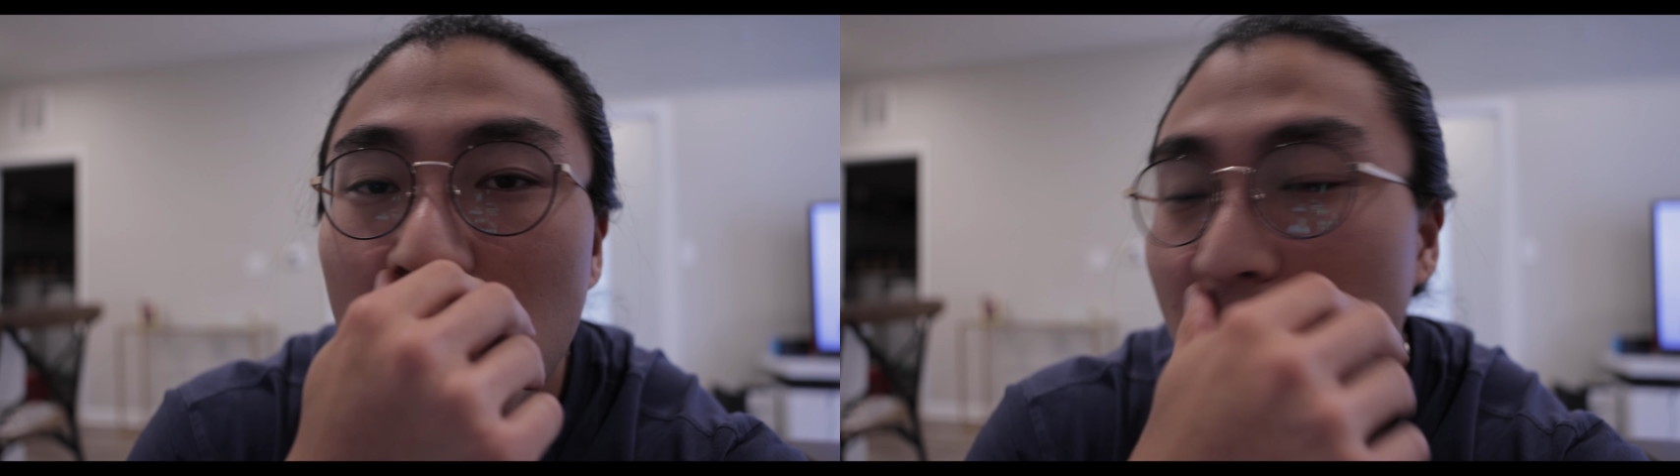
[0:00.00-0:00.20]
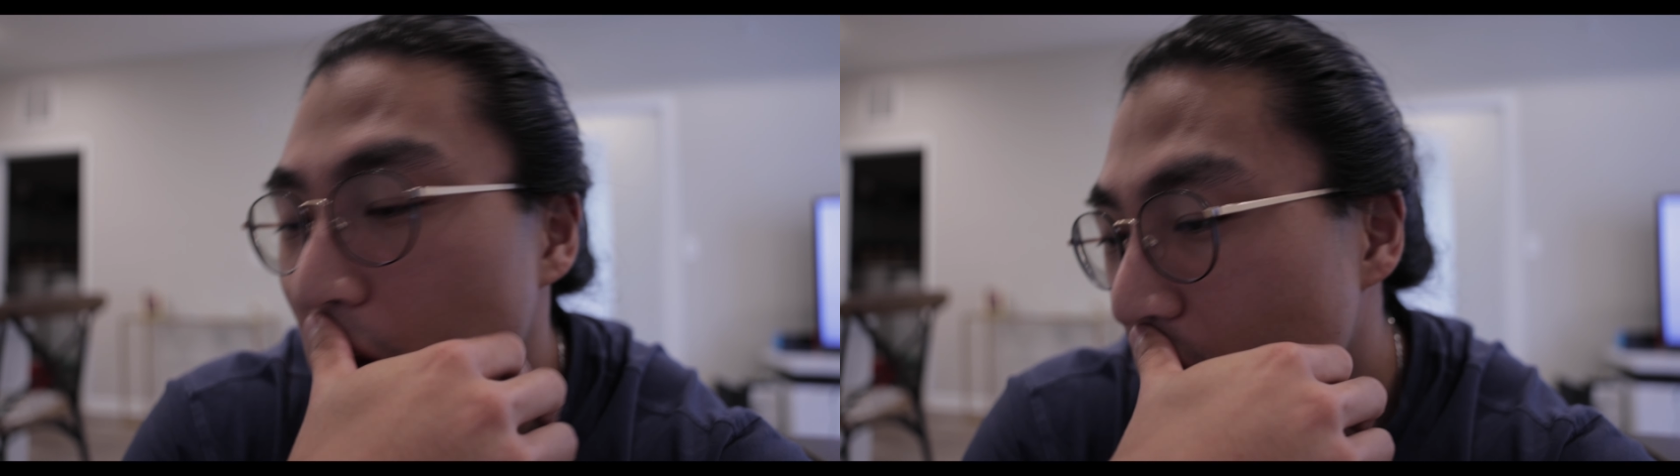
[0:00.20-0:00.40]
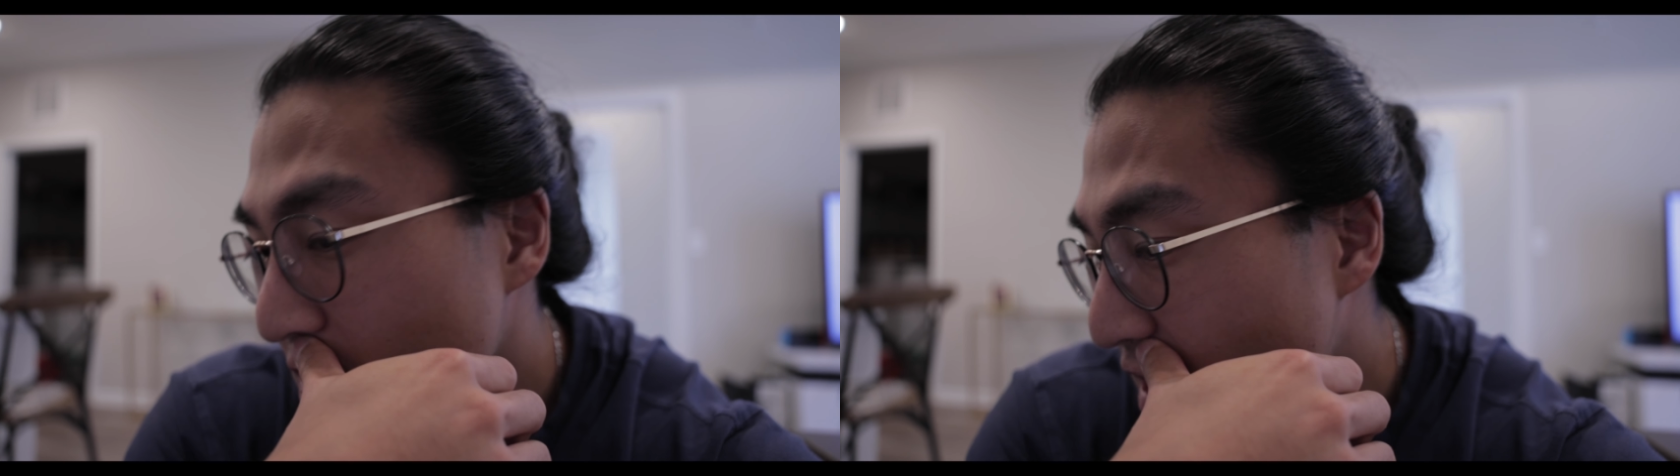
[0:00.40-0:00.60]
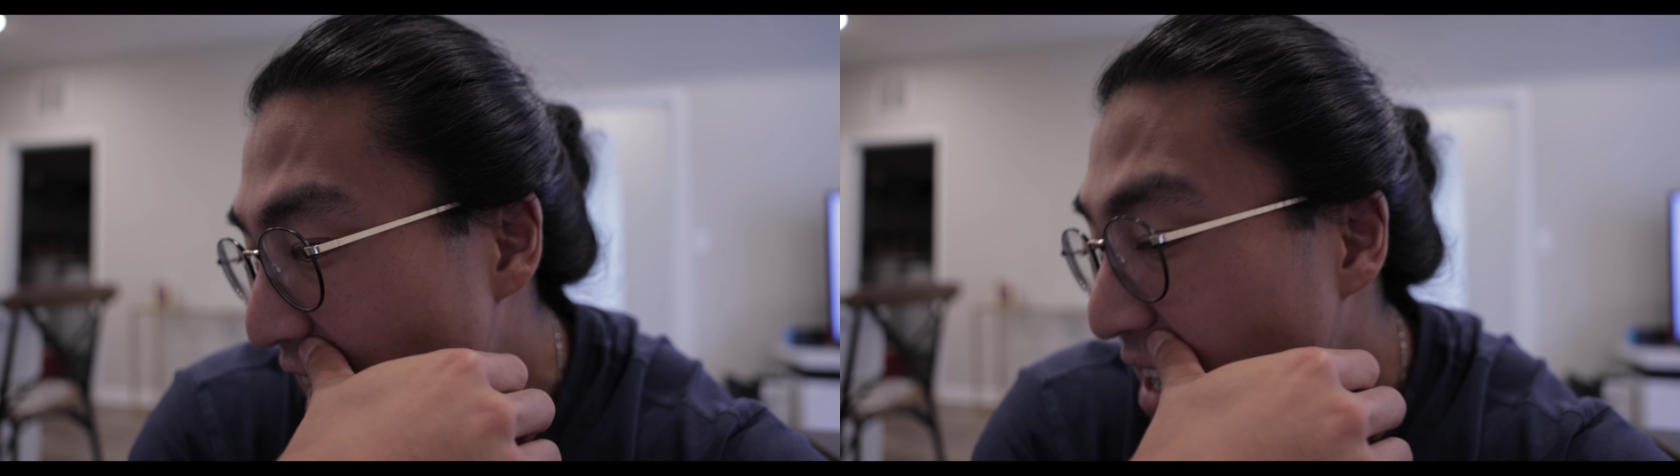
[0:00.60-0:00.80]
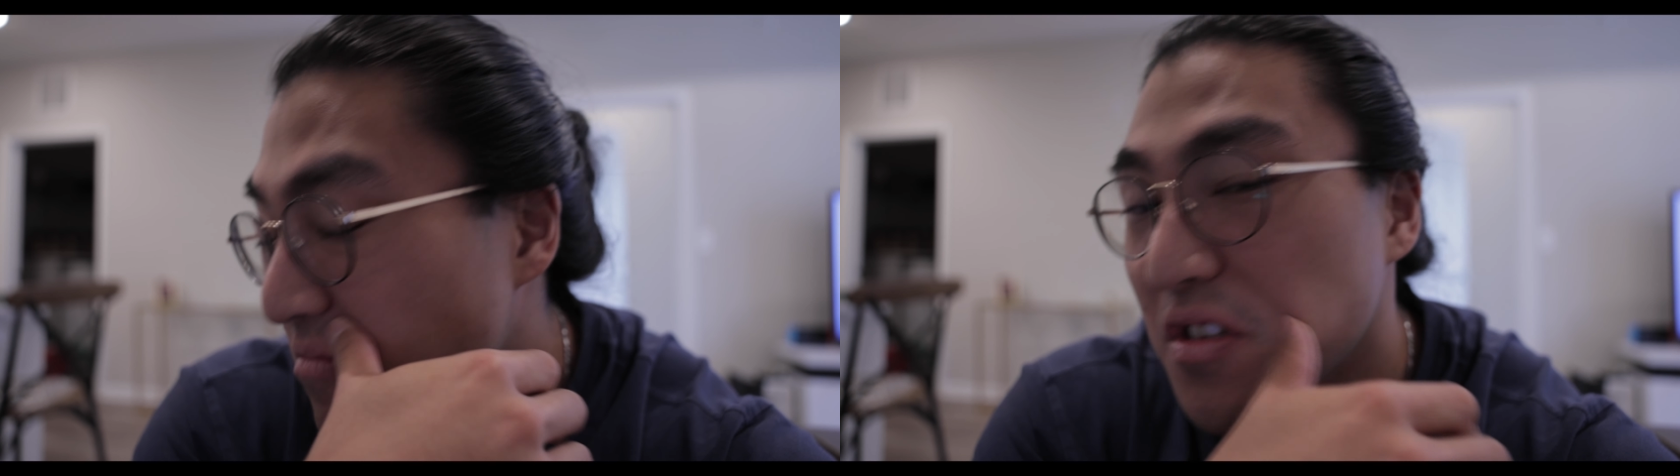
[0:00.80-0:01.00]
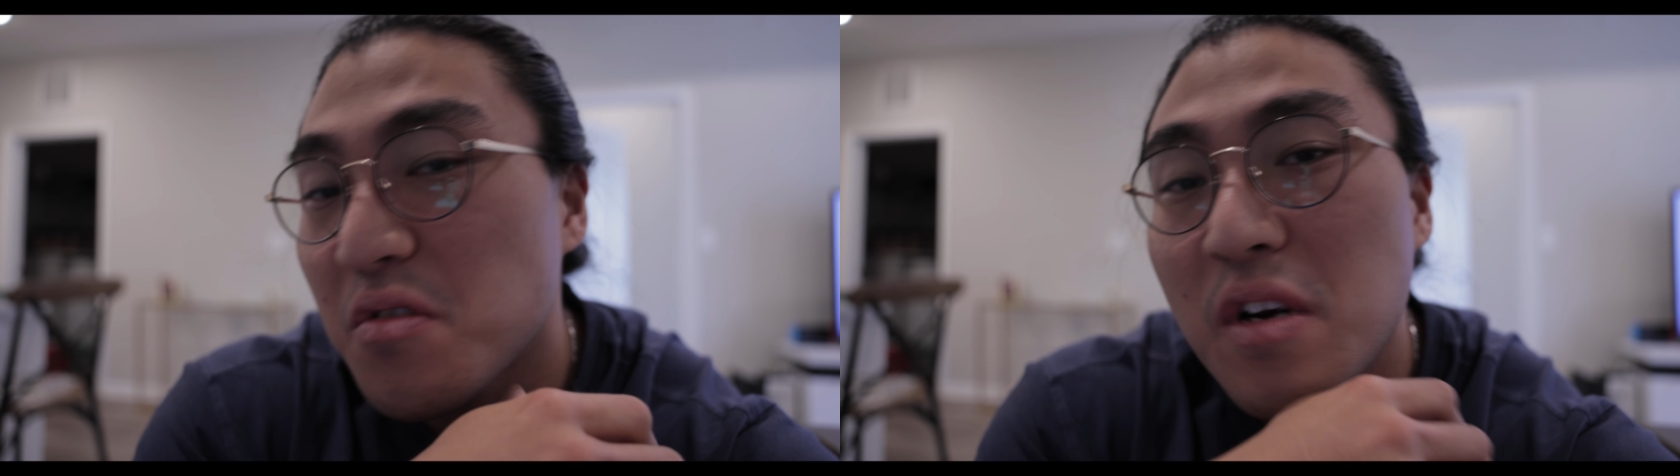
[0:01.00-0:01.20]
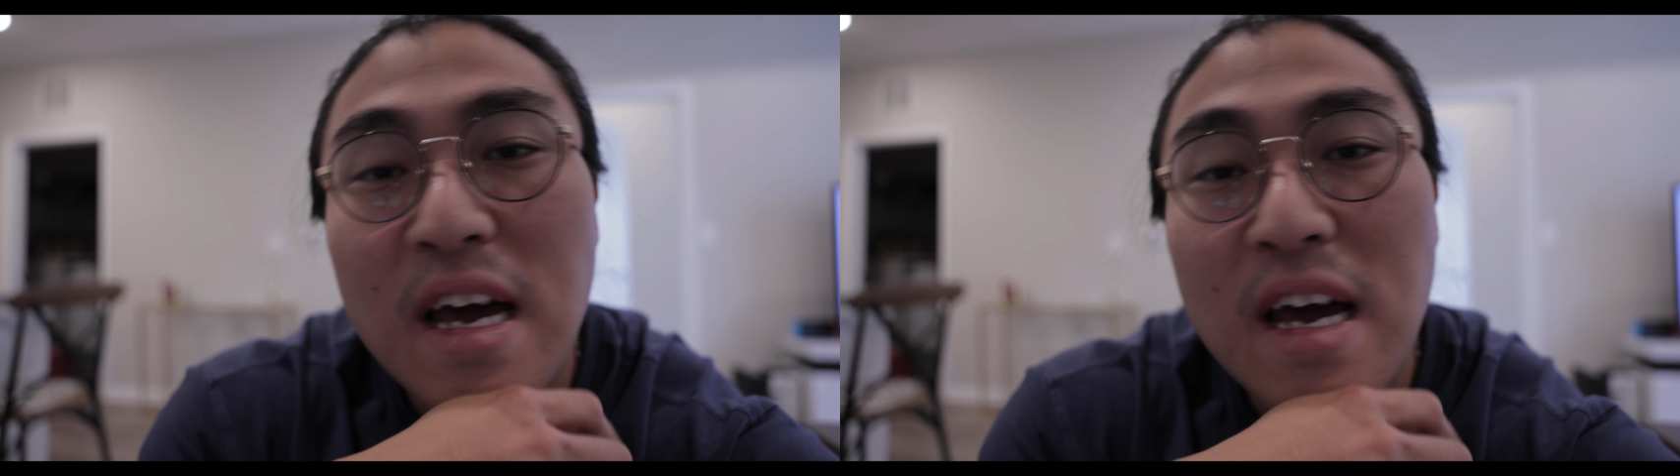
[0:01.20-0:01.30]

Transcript: But other than that, I'm just gonna